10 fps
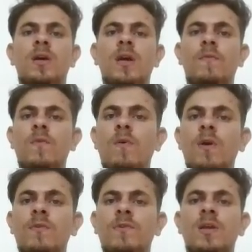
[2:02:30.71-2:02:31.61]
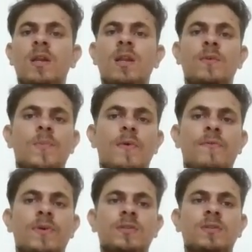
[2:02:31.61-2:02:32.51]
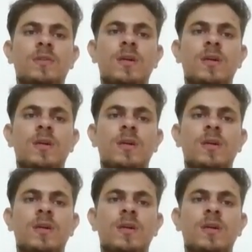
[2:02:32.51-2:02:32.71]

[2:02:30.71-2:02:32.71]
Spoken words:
a flower with healing powers.